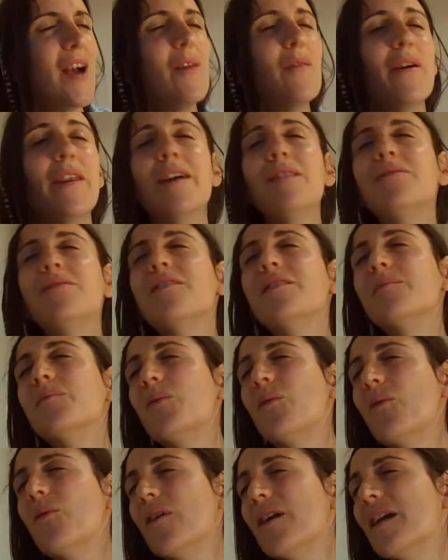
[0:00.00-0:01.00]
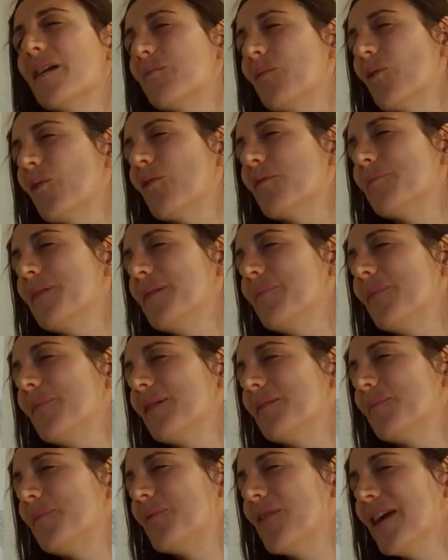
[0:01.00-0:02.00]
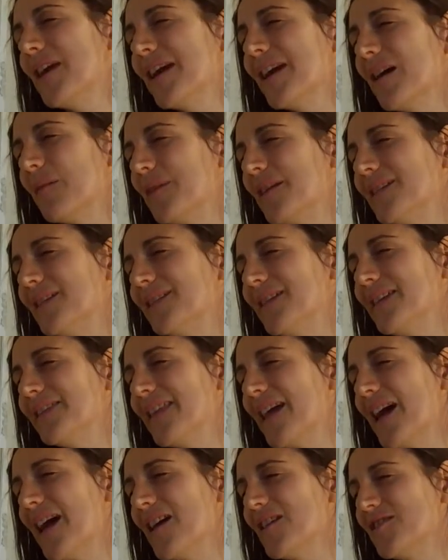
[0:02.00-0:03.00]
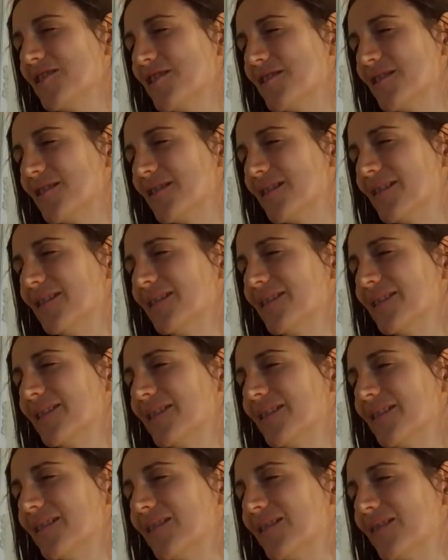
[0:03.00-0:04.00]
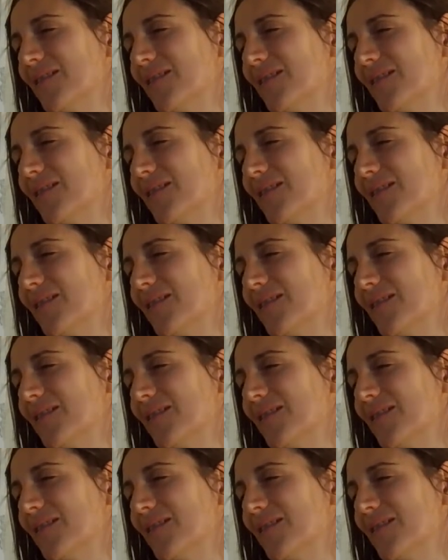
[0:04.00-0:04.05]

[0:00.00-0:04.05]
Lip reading: Whenever more and more people bring up these intentions,